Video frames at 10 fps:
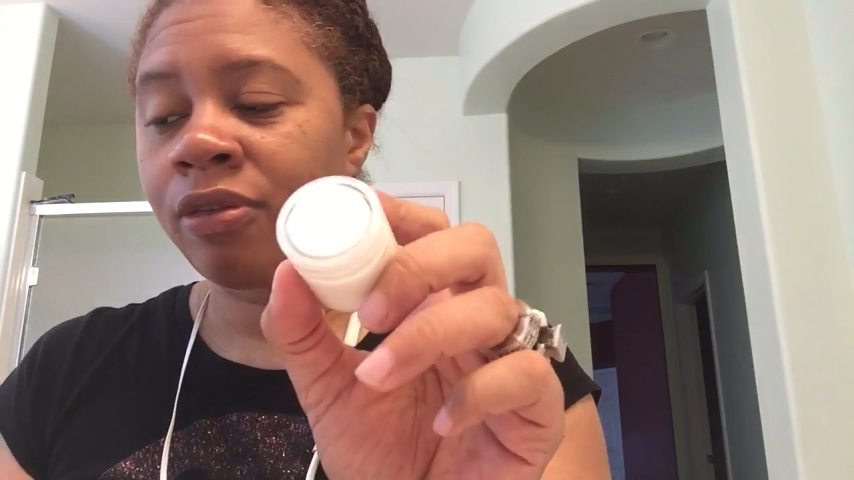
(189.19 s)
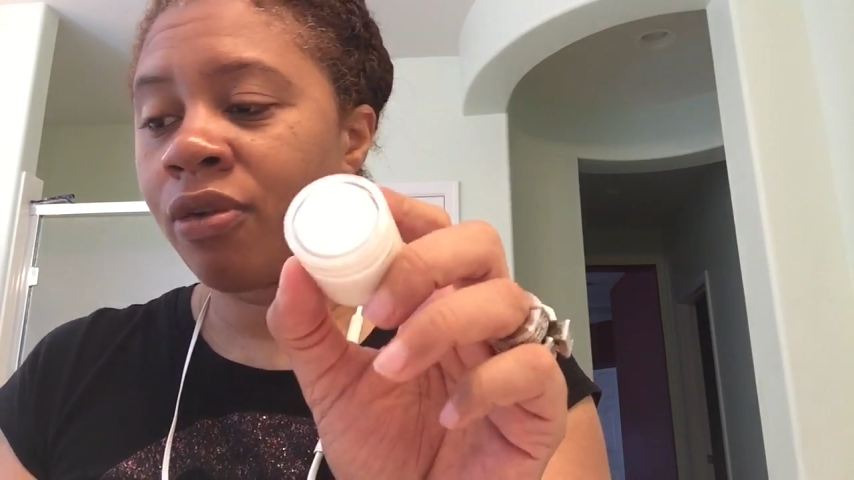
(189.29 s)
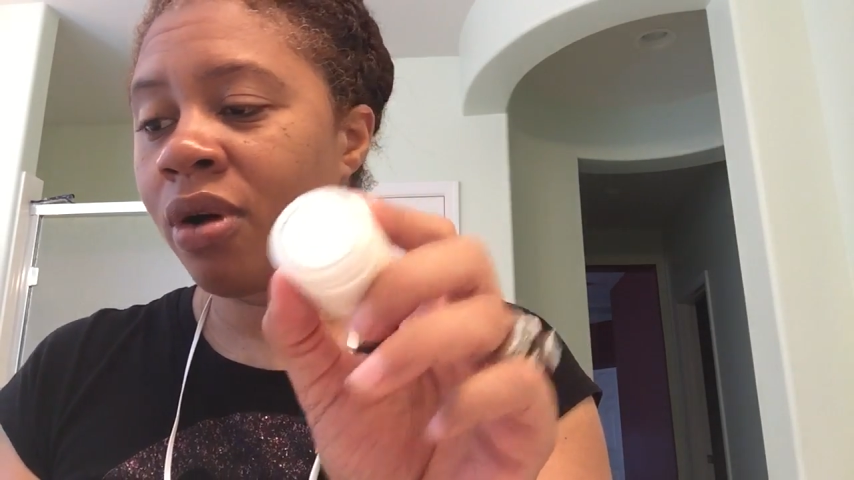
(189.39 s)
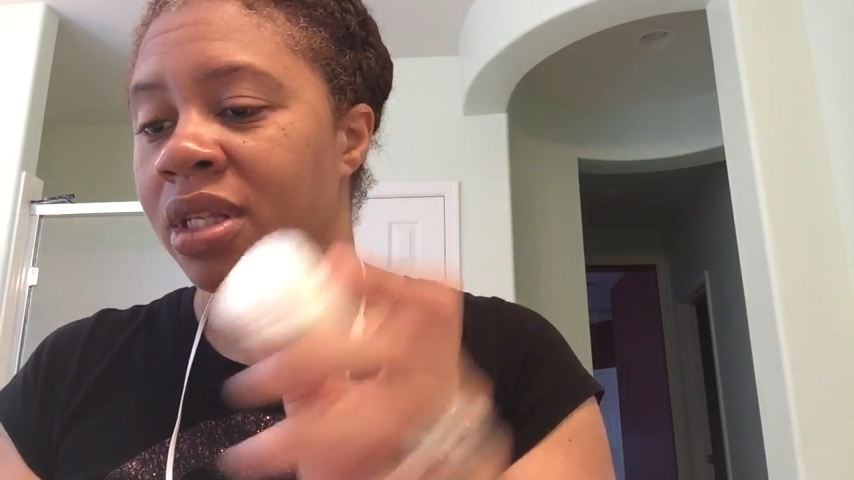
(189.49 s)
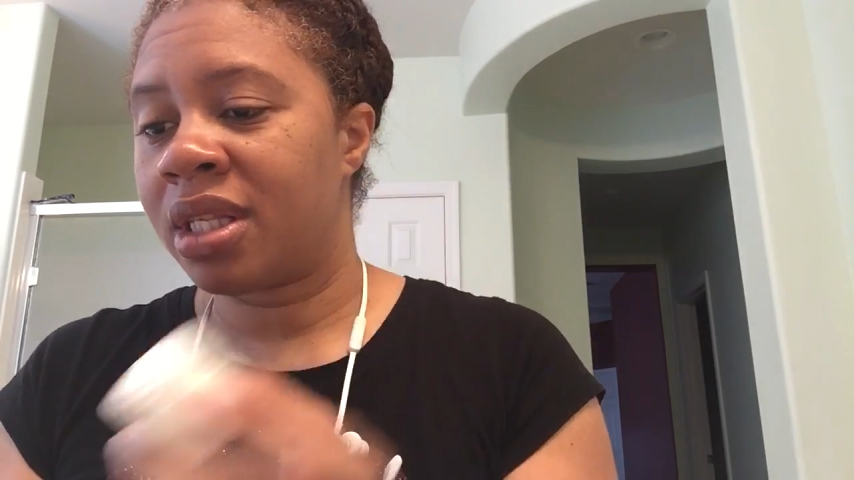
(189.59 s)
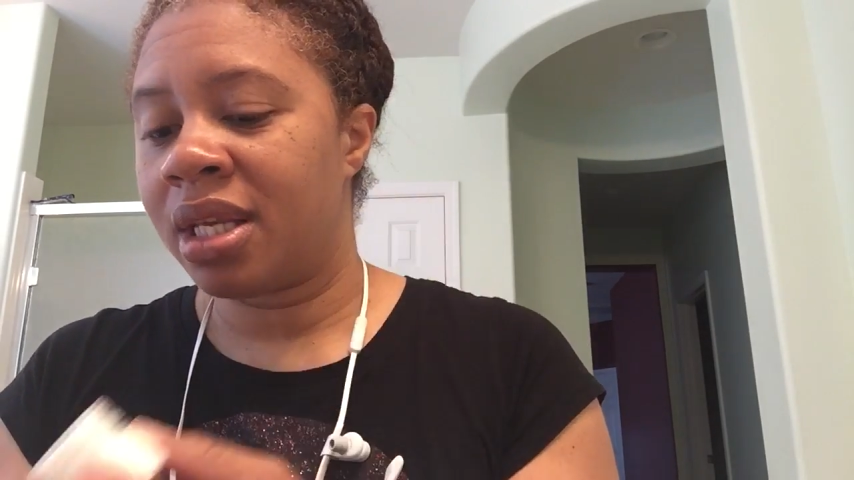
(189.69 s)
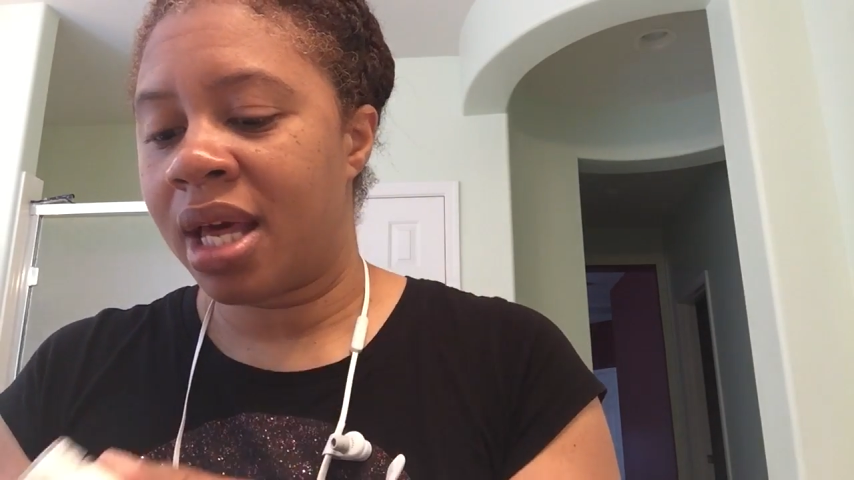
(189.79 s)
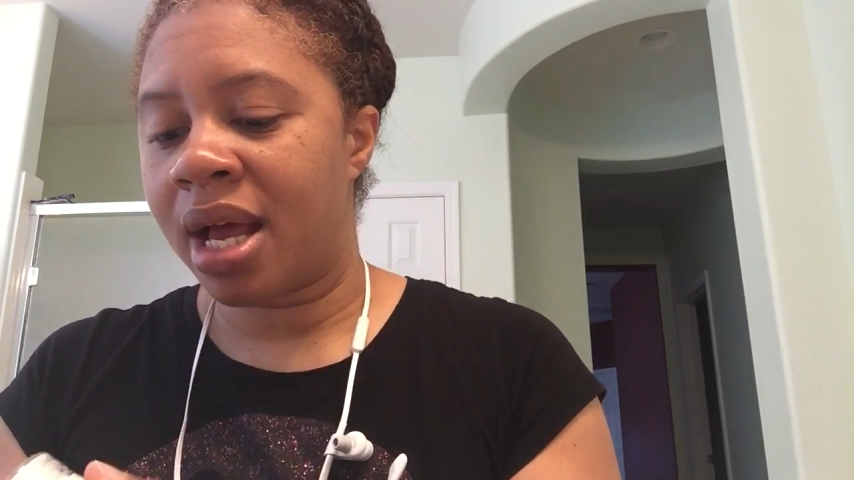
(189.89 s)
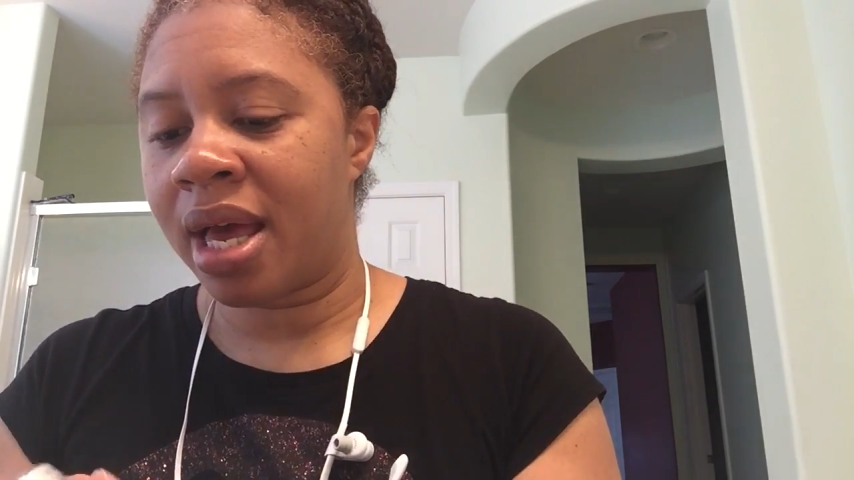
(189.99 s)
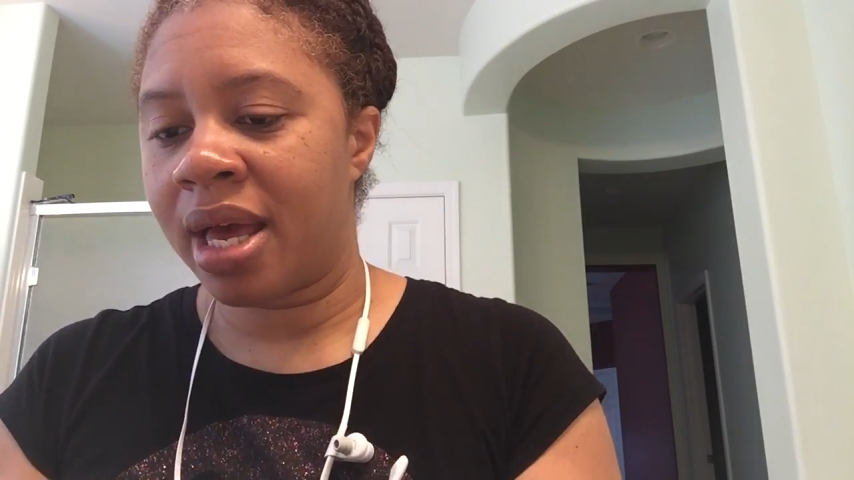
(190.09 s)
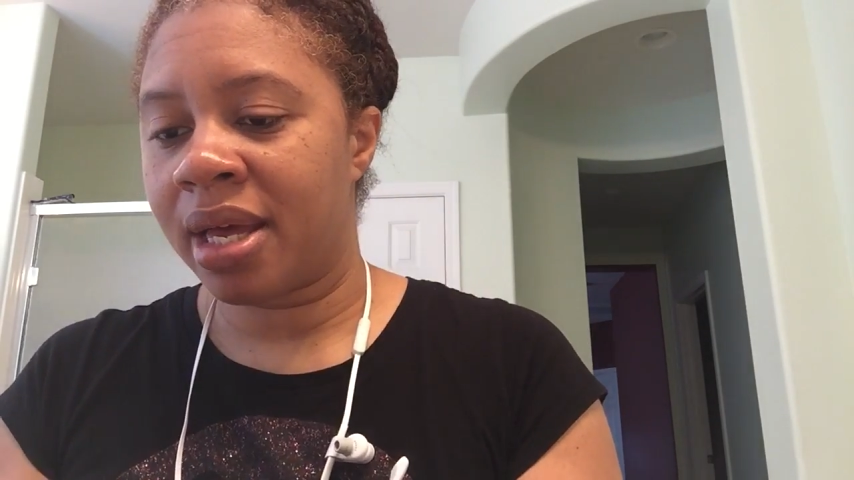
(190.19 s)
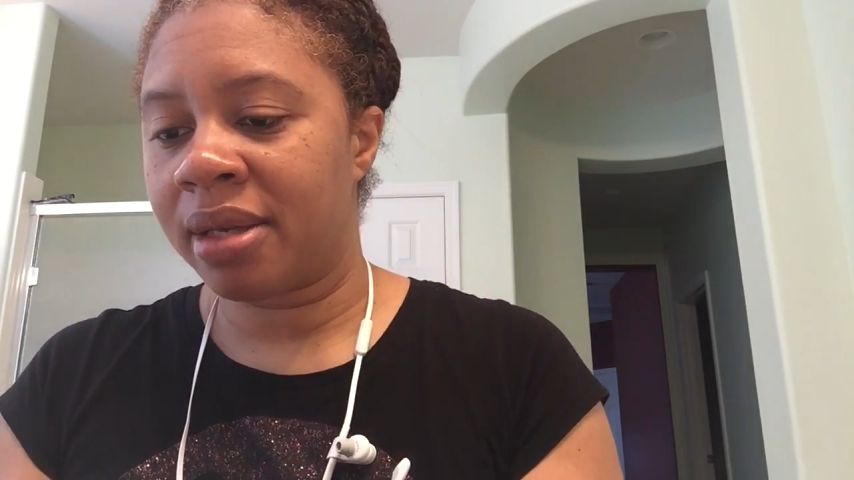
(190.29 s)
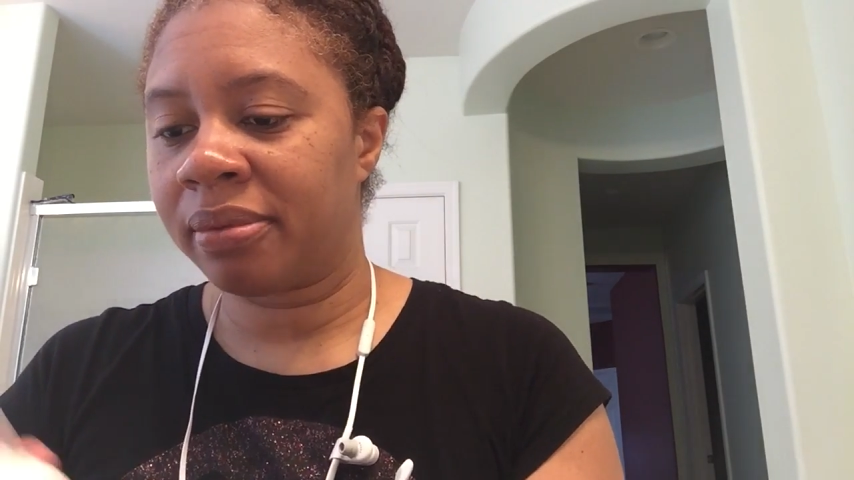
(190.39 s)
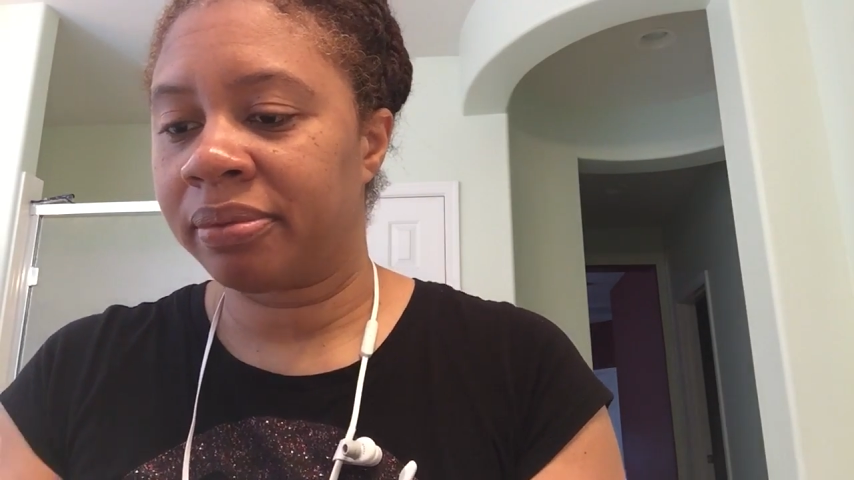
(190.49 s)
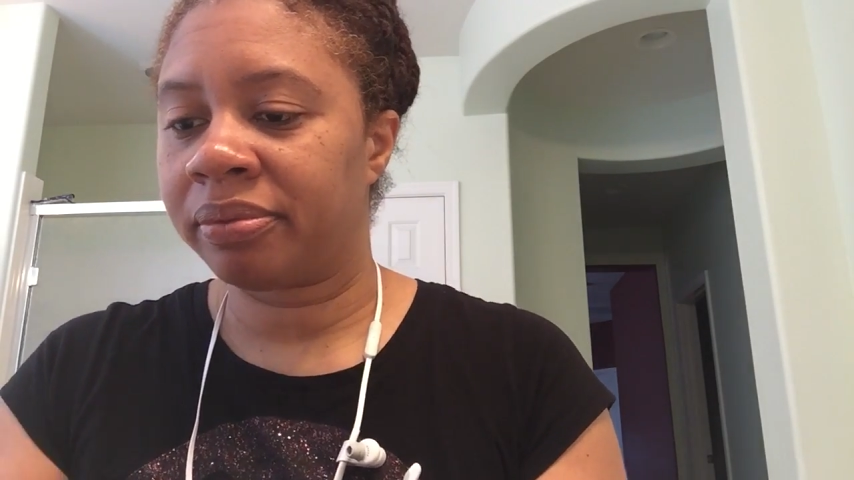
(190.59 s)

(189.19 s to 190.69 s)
Frosting that I had